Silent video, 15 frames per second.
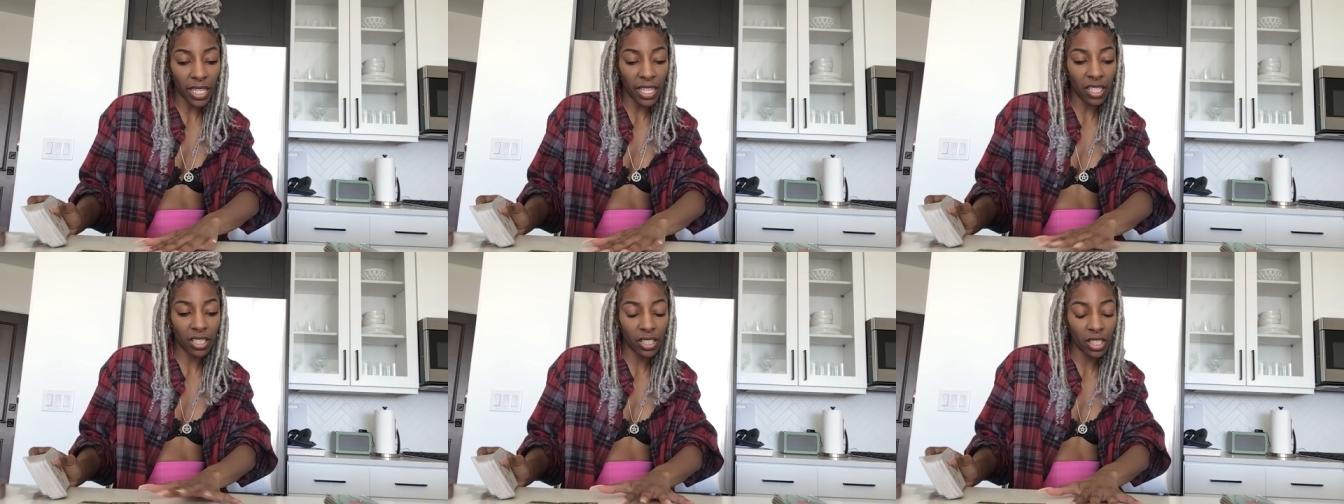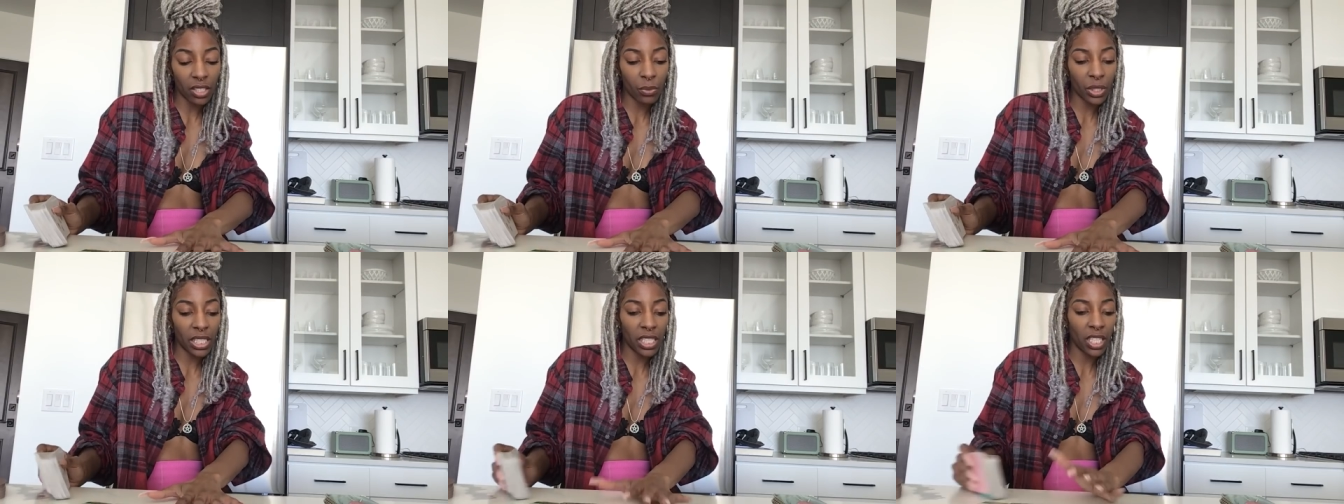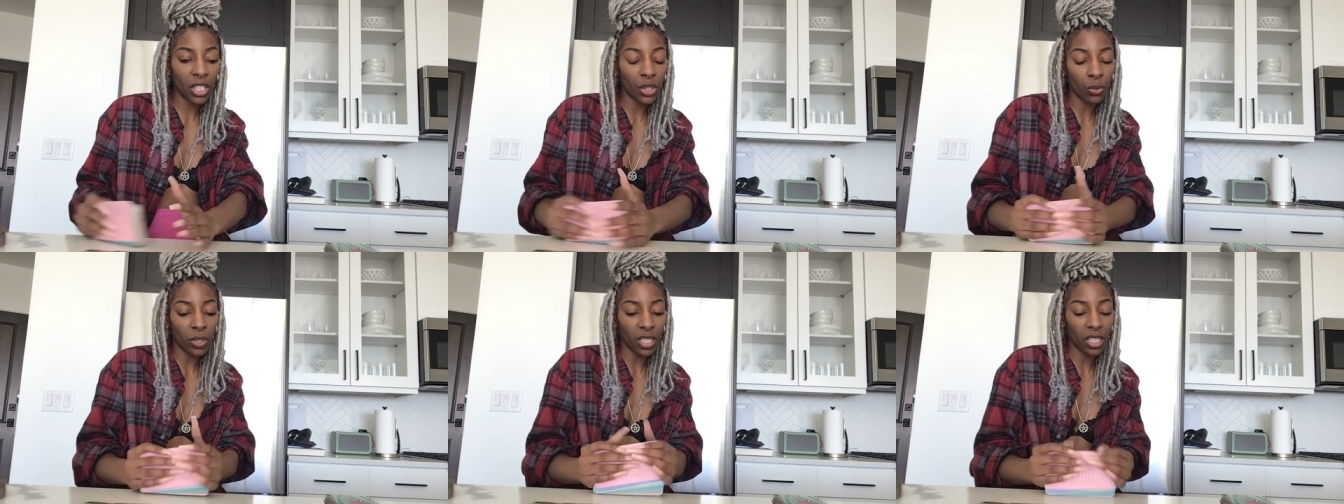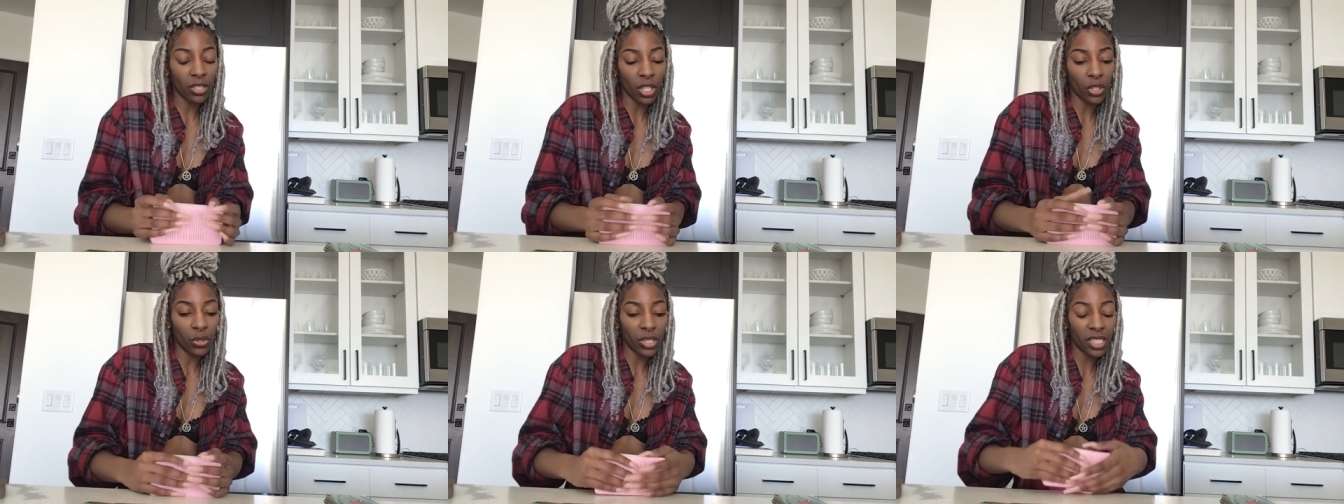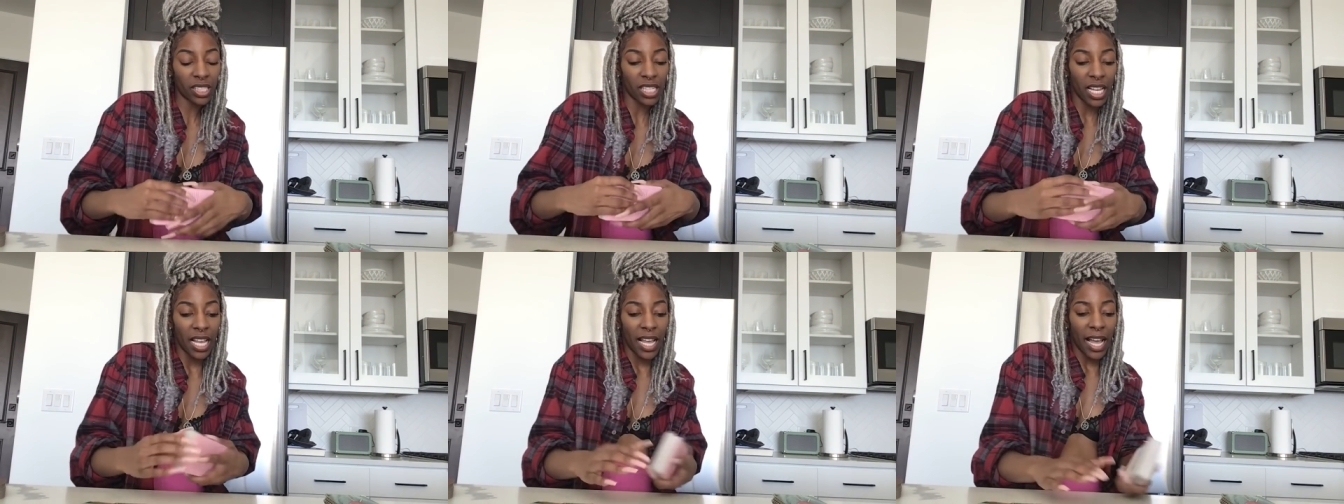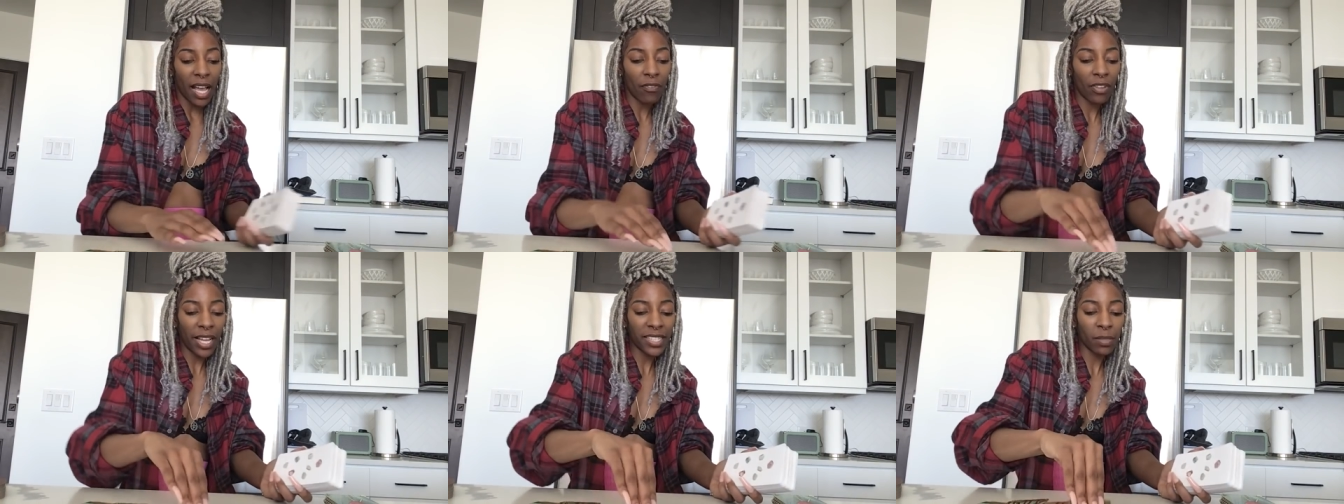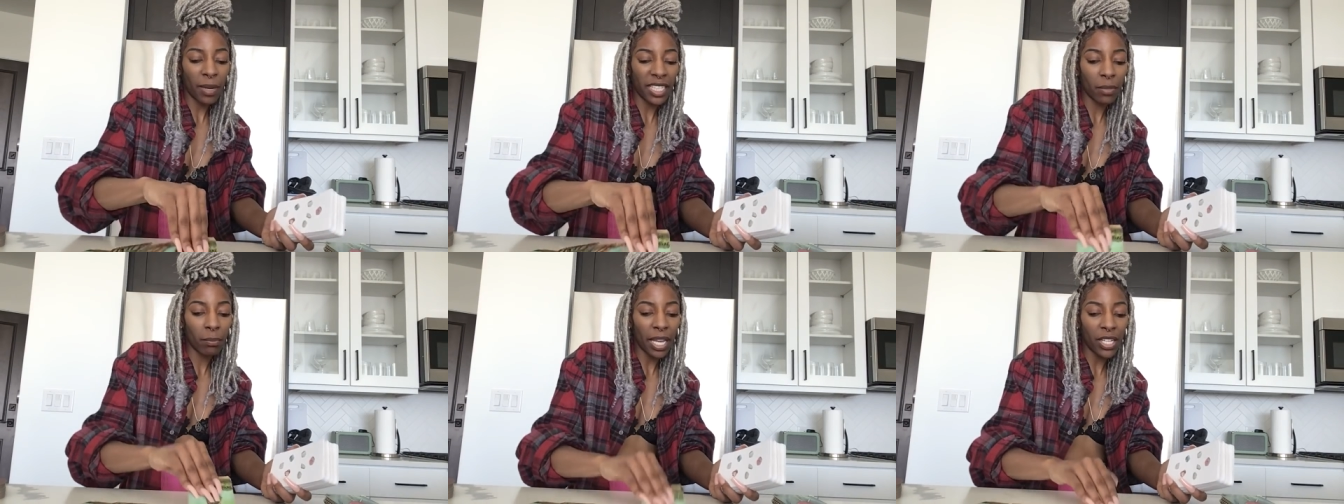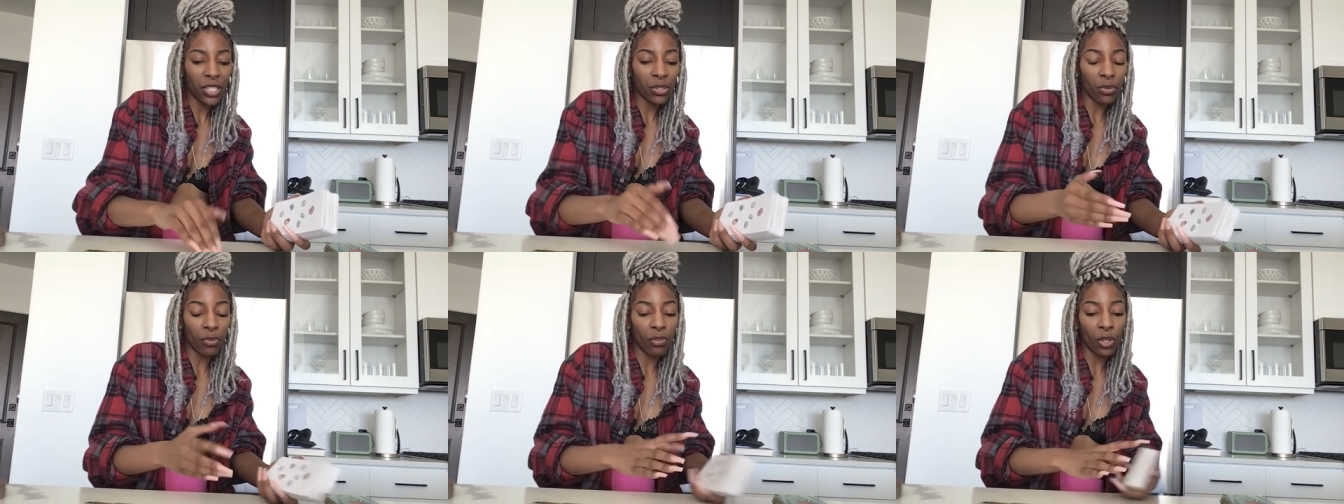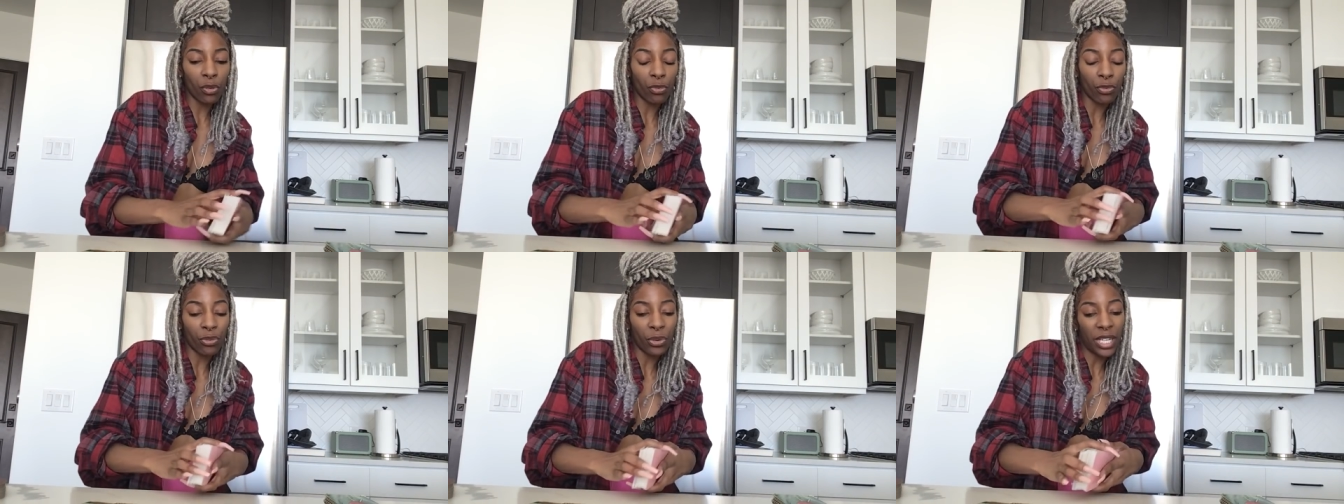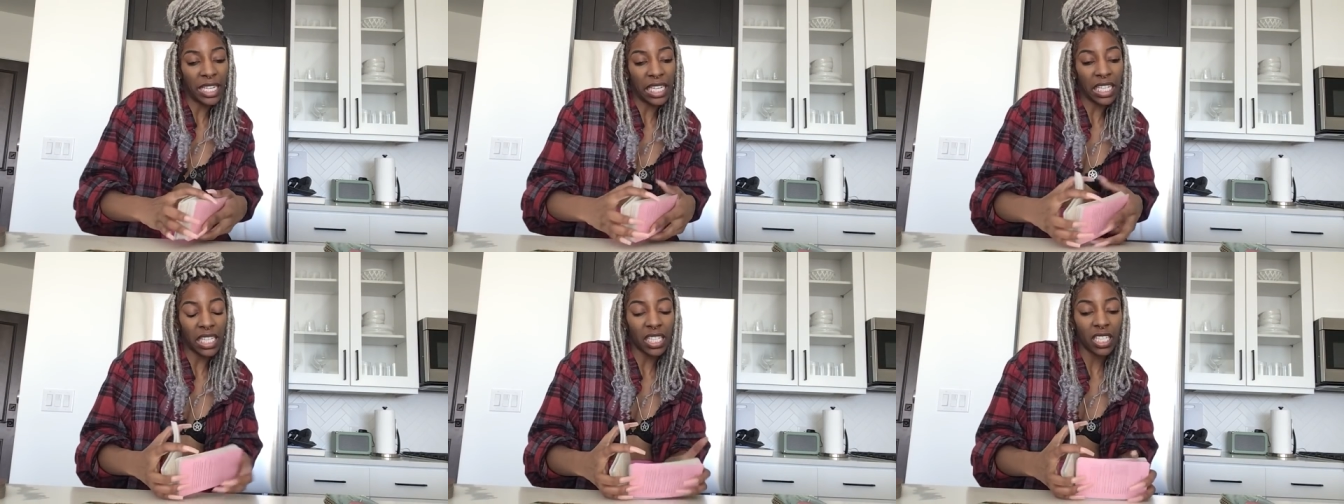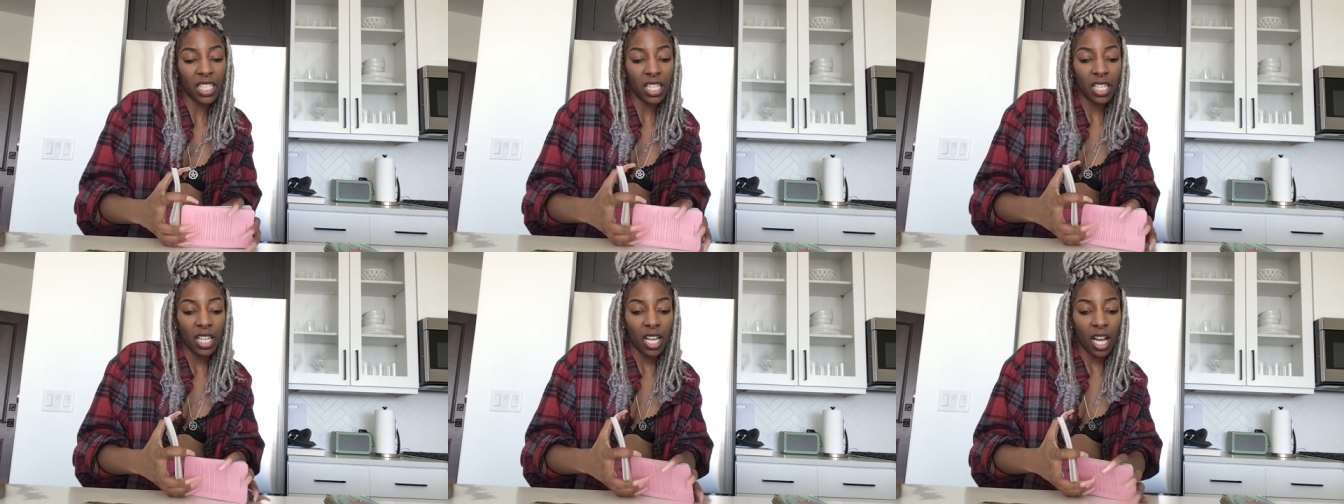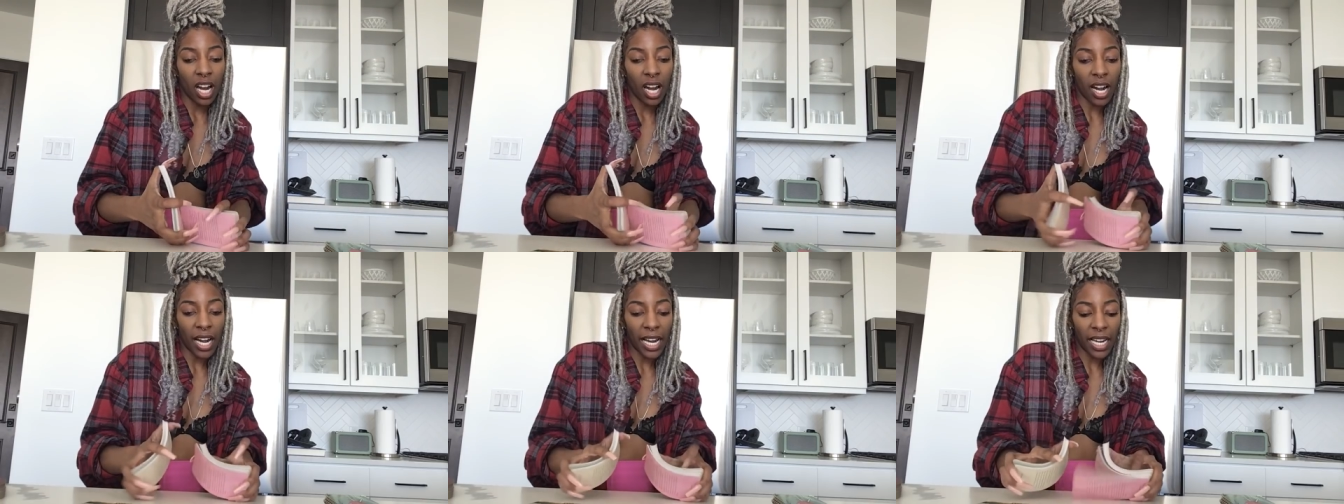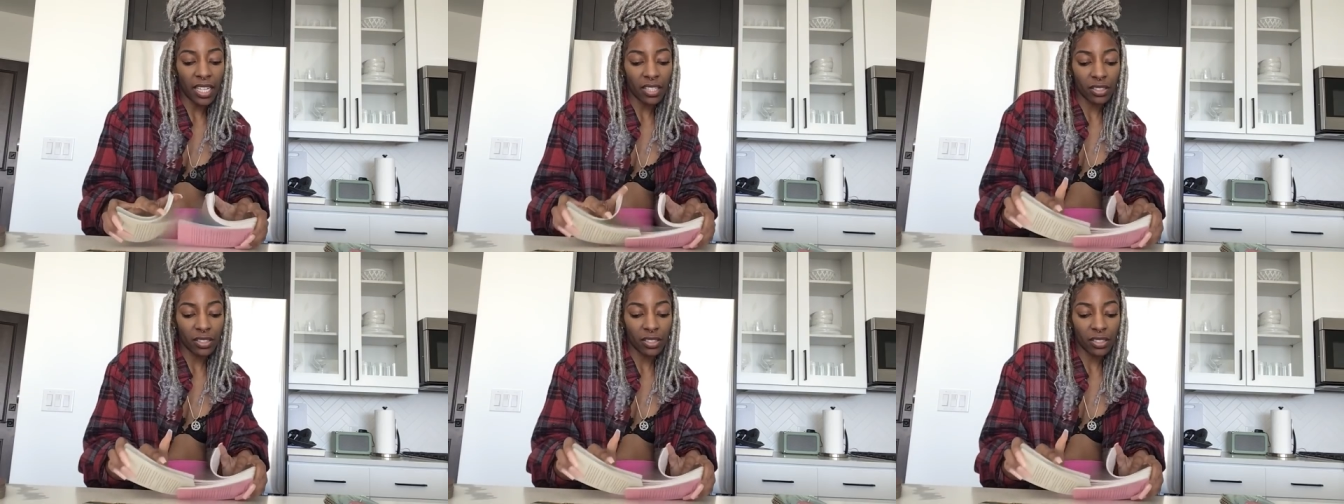They cook really good. You you know you just I feel like somebody makes you feel free. All right.